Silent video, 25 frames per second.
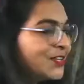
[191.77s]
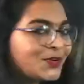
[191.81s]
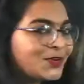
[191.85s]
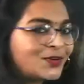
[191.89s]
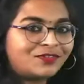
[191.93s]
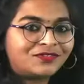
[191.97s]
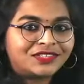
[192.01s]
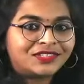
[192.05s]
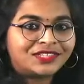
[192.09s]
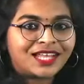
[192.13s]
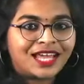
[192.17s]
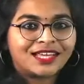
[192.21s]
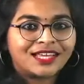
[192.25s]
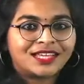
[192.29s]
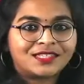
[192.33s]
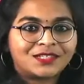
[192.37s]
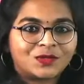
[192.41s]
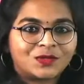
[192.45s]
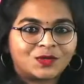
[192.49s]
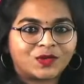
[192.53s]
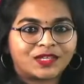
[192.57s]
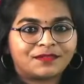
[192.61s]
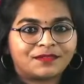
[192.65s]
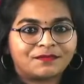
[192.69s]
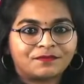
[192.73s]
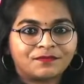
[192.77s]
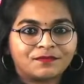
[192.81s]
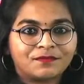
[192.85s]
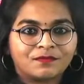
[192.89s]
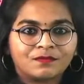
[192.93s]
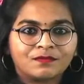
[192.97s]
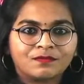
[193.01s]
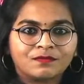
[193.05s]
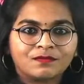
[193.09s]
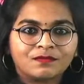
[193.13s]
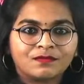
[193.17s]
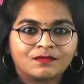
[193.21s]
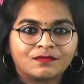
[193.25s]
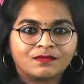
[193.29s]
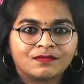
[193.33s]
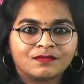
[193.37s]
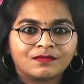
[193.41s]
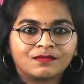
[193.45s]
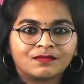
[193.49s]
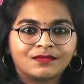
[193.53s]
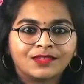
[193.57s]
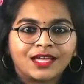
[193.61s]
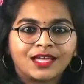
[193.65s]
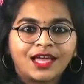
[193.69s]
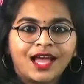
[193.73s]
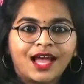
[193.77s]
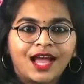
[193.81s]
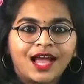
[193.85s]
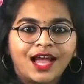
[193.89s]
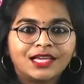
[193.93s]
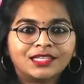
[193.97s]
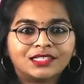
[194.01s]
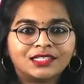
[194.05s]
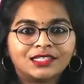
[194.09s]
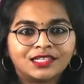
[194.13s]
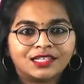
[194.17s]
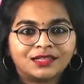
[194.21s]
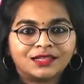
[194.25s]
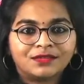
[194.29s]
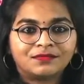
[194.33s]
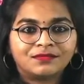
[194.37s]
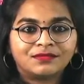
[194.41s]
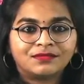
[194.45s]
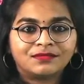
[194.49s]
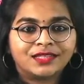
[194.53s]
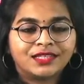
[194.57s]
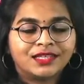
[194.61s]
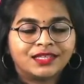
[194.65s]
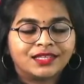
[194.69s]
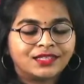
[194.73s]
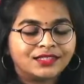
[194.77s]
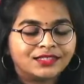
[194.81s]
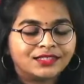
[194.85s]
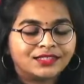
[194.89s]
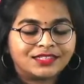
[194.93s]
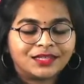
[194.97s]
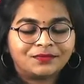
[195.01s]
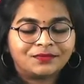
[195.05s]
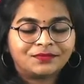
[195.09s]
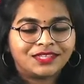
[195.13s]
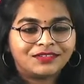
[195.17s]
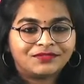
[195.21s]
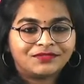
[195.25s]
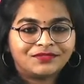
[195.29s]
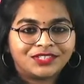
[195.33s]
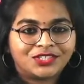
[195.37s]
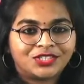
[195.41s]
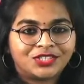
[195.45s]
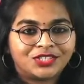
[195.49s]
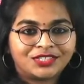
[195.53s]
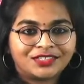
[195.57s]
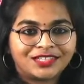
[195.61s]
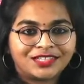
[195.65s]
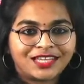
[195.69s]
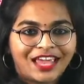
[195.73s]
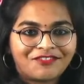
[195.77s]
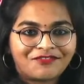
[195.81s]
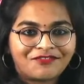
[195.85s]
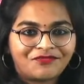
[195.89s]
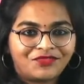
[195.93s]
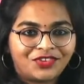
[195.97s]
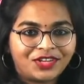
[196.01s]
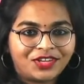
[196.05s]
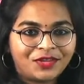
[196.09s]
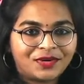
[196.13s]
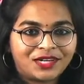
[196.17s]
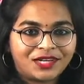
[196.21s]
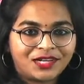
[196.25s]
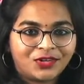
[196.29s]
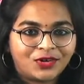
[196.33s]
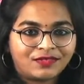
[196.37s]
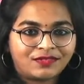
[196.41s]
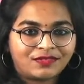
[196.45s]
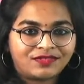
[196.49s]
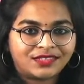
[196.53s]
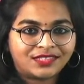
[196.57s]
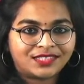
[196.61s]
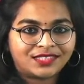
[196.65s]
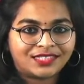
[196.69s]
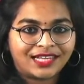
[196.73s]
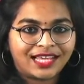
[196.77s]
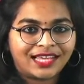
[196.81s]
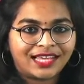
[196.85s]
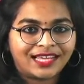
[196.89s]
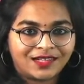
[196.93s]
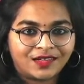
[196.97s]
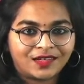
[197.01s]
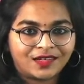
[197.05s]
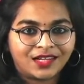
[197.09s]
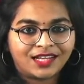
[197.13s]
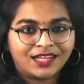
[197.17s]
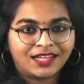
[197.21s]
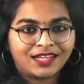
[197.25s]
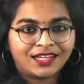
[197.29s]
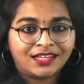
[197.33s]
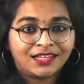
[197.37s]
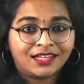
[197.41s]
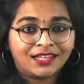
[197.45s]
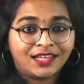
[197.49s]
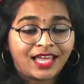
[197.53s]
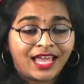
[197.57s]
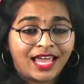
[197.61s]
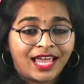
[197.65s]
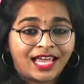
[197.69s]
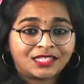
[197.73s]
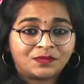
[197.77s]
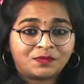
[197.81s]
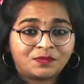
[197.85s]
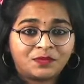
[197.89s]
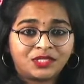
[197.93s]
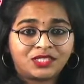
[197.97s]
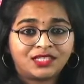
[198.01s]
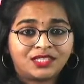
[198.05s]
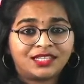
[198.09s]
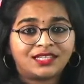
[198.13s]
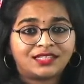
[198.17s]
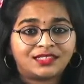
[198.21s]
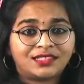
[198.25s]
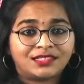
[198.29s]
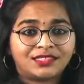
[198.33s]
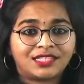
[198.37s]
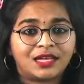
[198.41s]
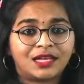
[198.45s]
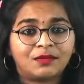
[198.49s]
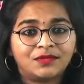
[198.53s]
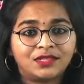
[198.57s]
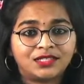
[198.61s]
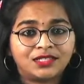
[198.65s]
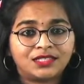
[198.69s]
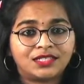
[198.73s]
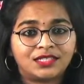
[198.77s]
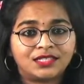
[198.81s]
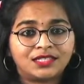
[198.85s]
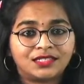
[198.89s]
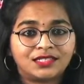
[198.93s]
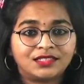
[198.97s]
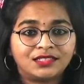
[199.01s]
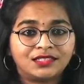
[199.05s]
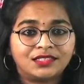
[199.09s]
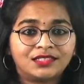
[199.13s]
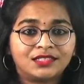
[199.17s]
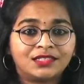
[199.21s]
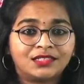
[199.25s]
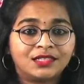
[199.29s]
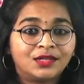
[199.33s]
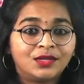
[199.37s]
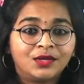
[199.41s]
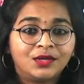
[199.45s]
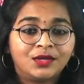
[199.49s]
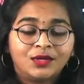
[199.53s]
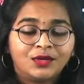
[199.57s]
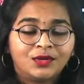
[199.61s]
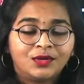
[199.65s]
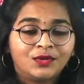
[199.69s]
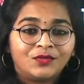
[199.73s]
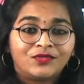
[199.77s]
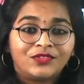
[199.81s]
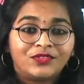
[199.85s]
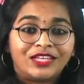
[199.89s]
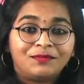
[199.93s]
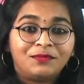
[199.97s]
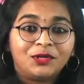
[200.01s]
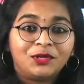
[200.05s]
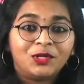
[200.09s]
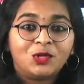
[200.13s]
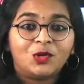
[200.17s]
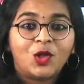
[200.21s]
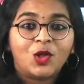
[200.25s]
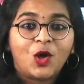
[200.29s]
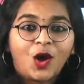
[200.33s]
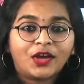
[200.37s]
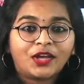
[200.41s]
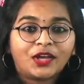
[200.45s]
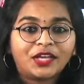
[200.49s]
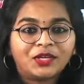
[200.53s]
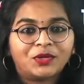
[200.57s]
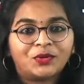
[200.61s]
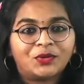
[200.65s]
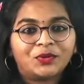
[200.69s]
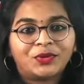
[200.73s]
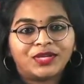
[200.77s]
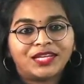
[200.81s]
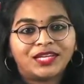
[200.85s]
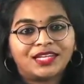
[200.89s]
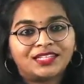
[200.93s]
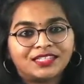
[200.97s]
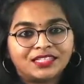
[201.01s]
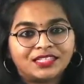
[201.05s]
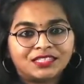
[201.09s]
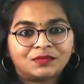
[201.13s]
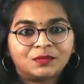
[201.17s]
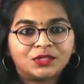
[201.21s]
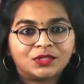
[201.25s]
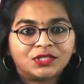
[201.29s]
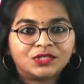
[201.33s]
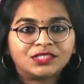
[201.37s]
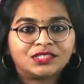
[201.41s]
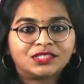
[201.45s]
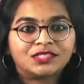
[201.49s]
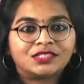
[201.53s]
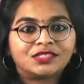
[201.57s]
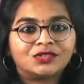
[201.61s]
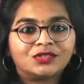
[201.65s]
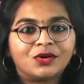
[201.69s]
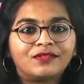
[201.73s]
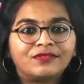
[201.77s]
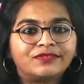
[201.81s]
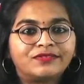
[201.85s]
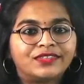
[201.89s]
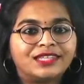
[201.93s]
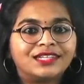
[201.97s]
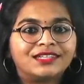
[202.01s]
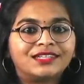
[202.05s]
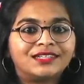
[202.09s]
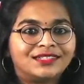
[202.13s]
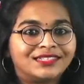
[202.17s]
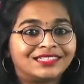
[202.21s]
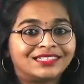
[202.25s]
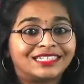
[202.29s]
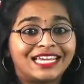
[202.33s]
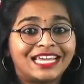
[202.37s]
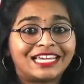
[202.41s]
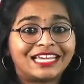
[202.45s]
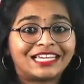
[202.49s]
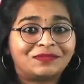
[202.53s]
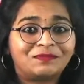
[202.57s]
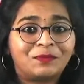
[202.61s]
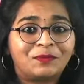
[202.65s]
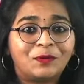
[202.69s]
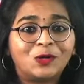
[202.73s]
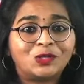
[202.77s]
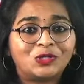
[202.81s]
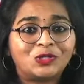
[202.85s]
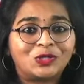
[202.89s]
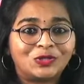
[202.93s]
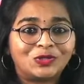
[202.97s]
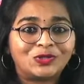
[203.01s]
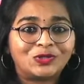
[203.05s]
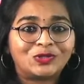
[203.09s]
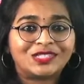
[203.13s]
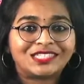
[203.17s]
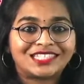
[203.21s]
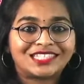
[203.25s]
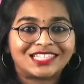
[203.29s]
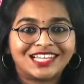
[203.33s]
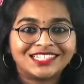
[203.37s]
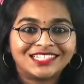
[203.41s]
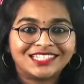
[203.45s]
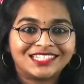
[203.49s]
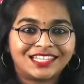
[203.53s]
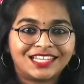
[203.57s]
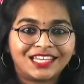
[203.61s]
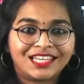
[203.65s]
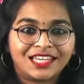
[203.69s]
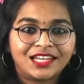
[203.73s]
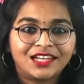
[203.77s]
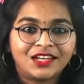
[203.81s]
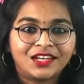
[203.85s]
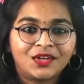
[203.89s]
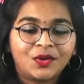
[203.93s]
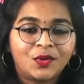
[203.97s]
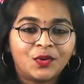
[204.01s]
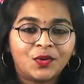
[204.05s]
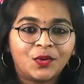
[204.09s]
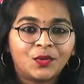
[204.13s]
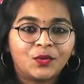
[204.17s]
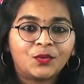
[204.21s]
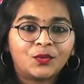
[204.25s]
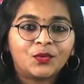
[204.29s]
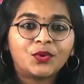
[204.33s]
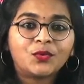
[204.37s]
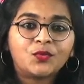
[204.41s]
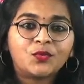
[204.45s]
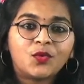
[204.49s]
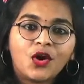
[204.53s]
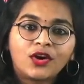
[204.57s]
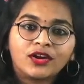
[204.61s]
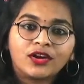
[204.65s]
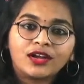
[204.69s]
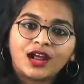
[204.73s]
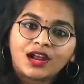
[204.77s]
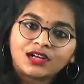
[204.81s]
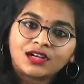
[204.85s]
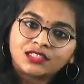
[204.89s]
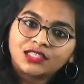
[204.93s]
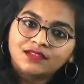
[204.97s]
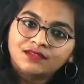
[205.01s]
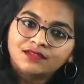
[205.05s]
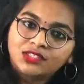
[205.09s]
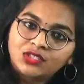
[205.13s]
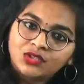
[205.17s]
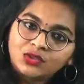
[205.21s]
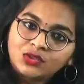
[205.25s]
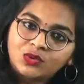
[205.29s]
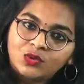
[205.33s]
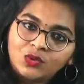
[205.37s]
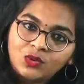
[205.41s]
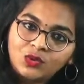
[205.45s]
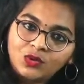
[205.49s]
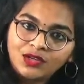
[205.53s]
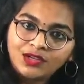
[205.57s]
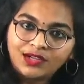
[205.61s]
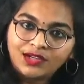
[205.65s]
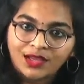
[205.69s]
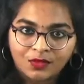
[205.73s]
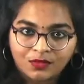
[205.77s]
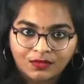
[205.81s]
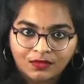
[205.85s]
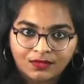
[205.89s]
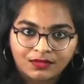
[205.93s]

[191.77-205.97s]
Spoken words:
of an ice cream. Ice cream, something which everybody of us like, right? Especially in summer seasons, we'll be longing to eat this because of the exposure to sun's heat. We want ourselves to cool down.